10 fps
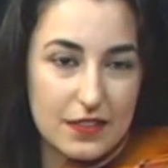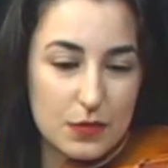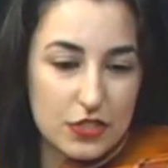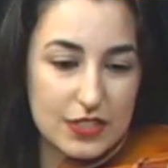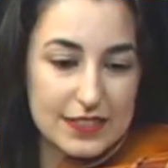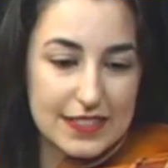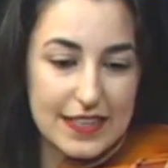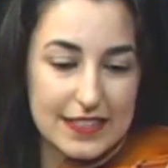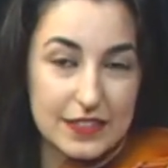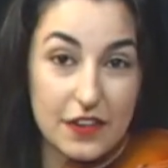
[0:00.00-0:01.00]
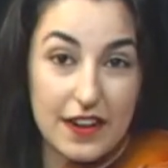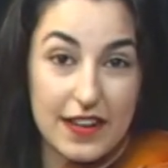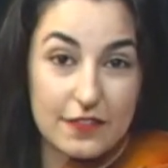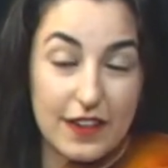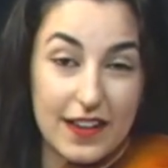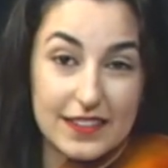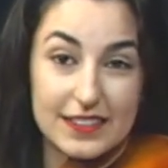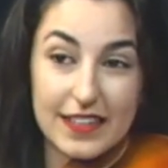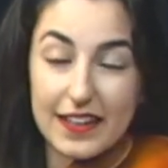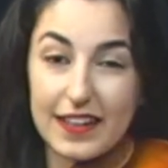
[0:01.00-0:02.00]
which is seen as a very
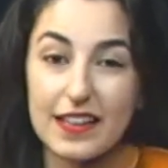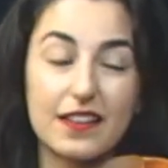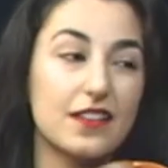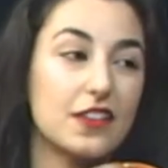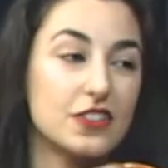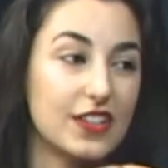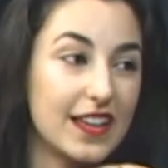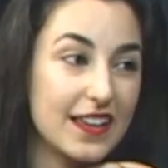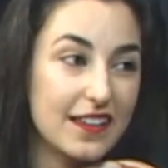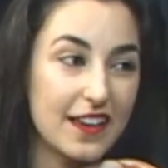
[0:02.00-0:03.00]
advanced technique usually.